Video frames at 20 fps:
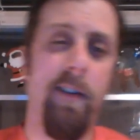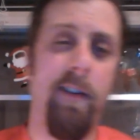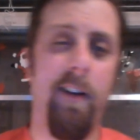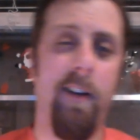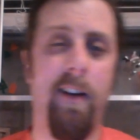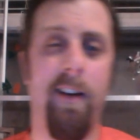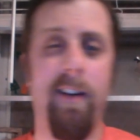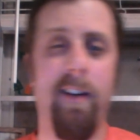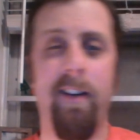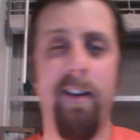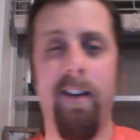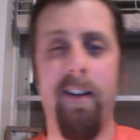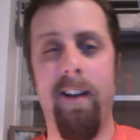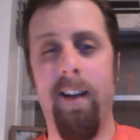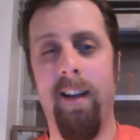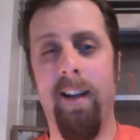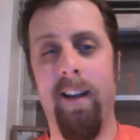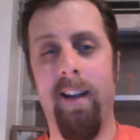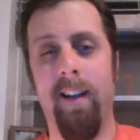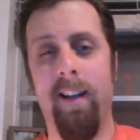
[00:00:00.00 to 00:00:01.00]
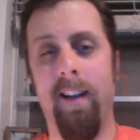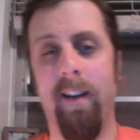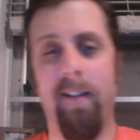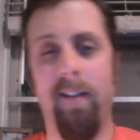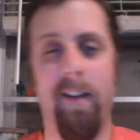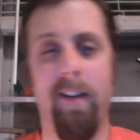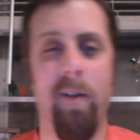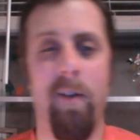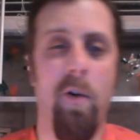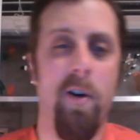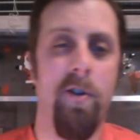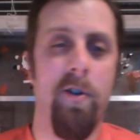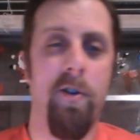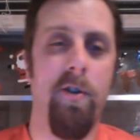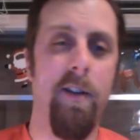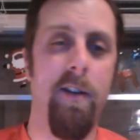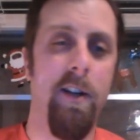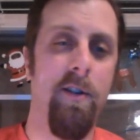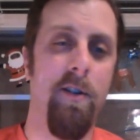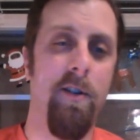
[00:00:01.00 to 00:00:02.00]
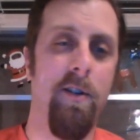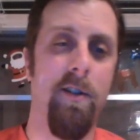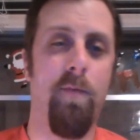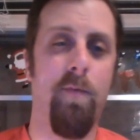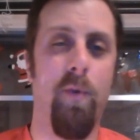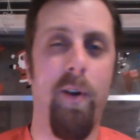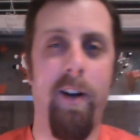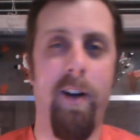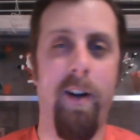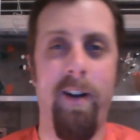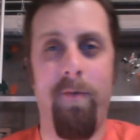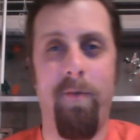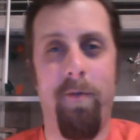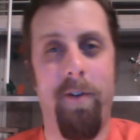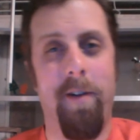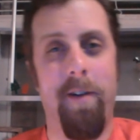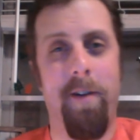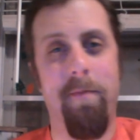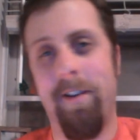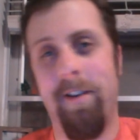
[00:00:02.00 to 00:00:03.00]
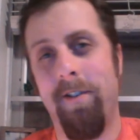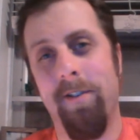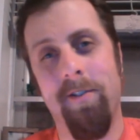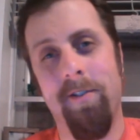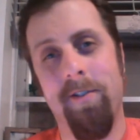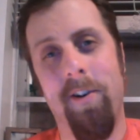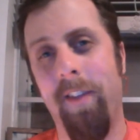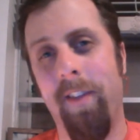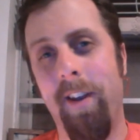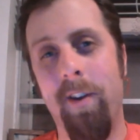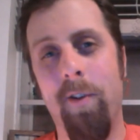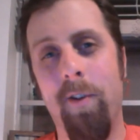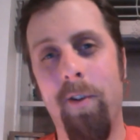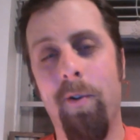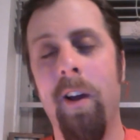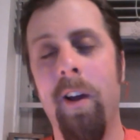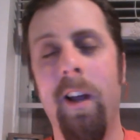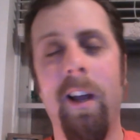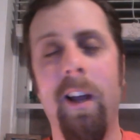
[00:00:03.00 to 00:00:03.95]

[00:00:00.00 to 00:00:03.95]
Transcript: and they wash your dishes. Pretty much is all they do.